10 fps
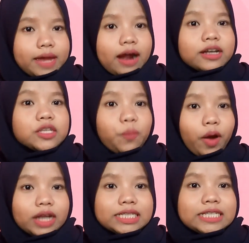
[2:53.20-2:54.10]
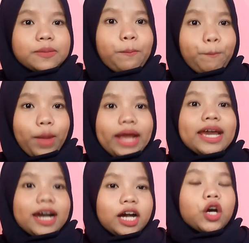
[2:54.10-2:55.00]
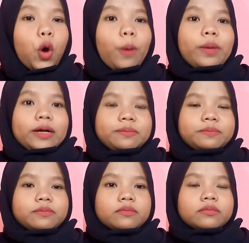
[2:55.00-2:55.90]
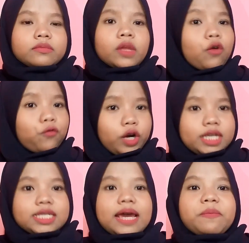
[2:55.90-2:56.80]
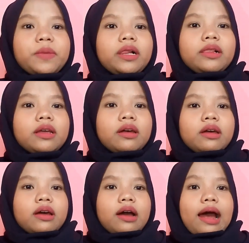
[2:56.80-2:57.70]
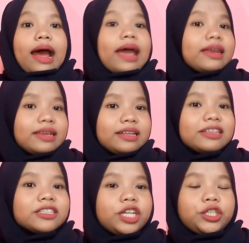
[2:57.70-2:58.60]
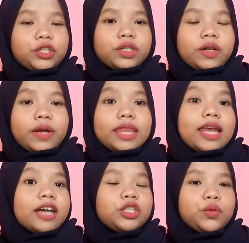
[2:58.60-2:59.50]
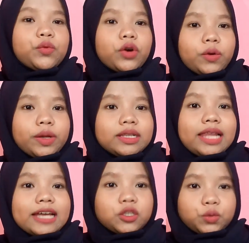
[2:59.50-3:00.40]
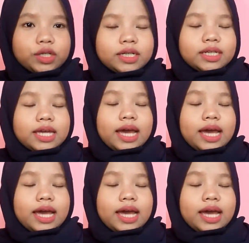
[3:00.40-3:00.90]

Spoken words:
are separated by a comma. For example, I need the dictionary that you borrowed last week.